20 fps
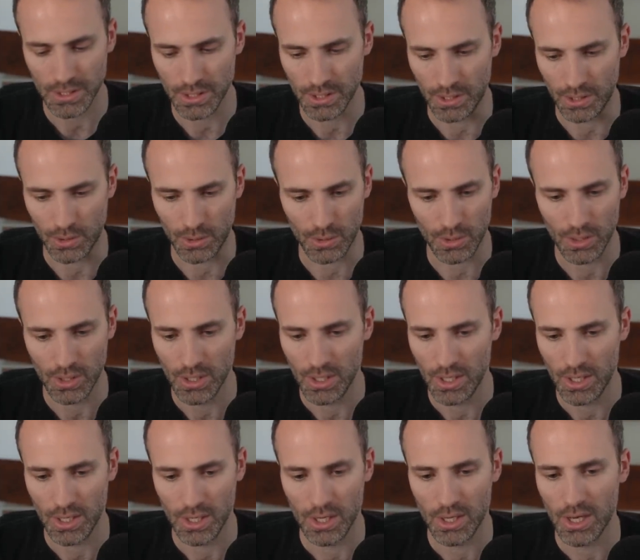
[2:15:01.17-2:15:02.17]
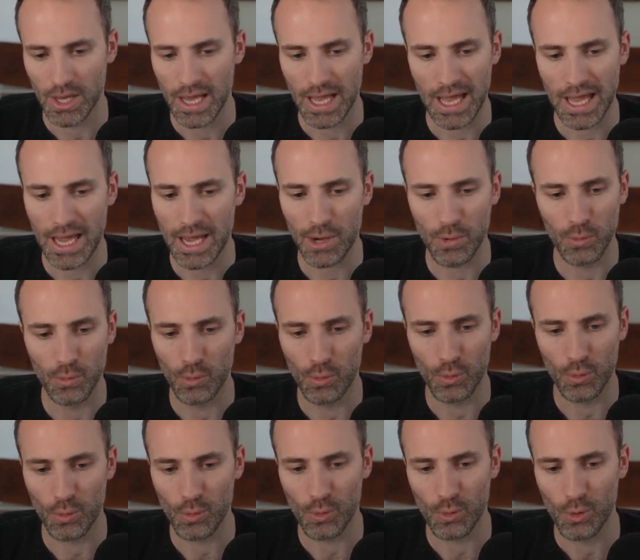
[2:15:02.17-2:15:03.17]
you know,
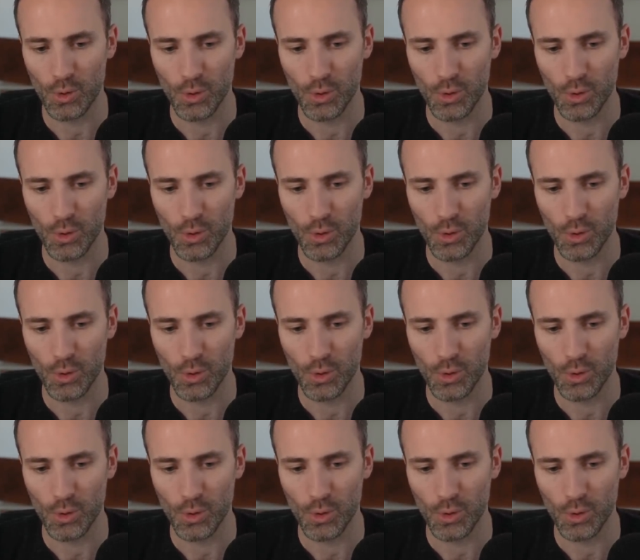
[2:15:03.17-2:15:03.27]
how